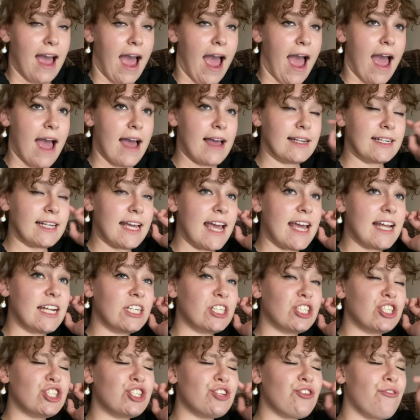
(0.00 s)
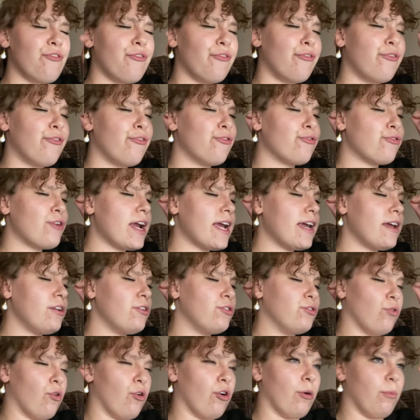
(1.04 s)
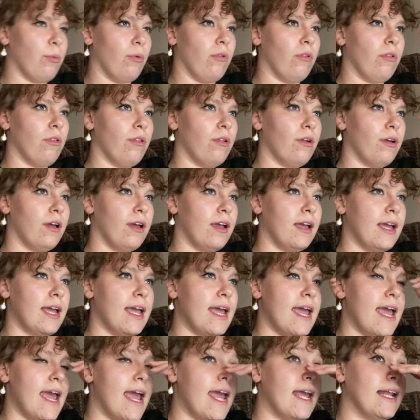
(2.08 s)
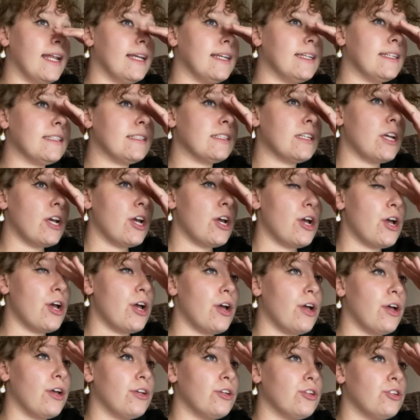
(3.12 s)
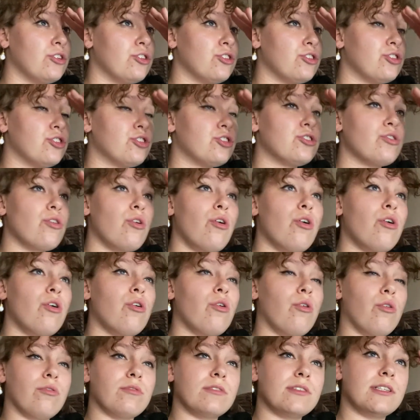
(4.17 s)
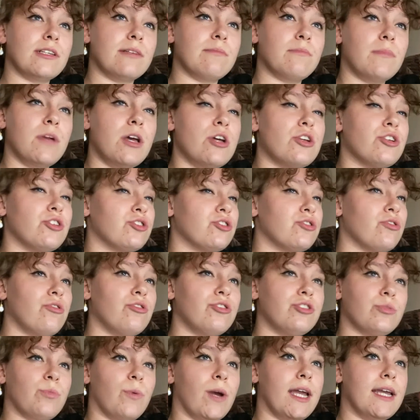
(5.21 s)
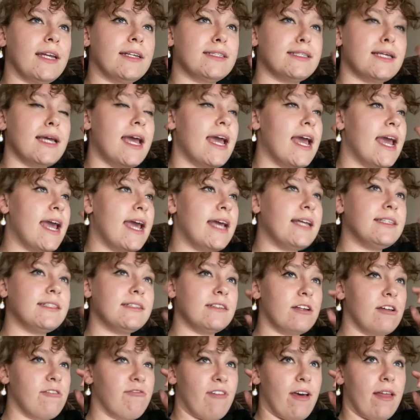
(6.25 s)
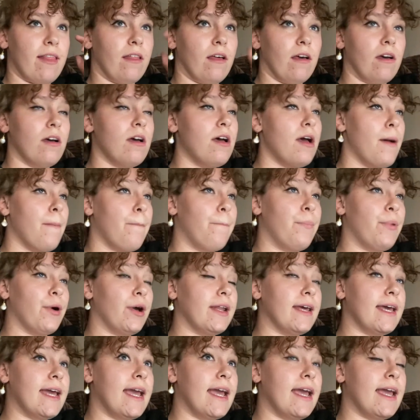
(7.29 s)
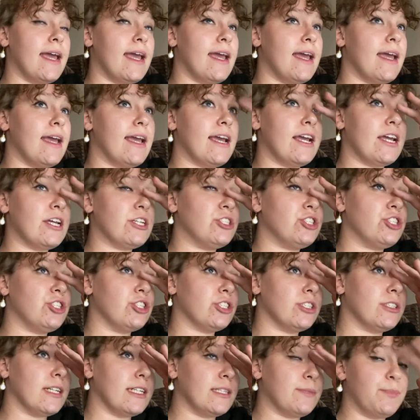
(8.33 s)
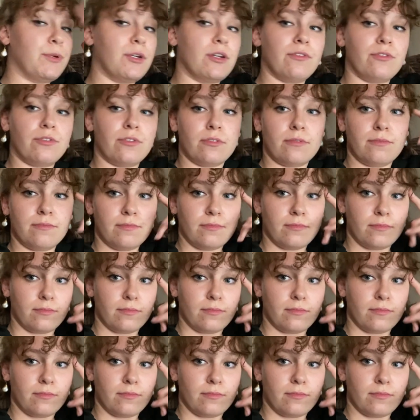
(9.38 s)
And it is freaking adorable. It is so wholesome, so sweet. It's a novella, but it's beautiful.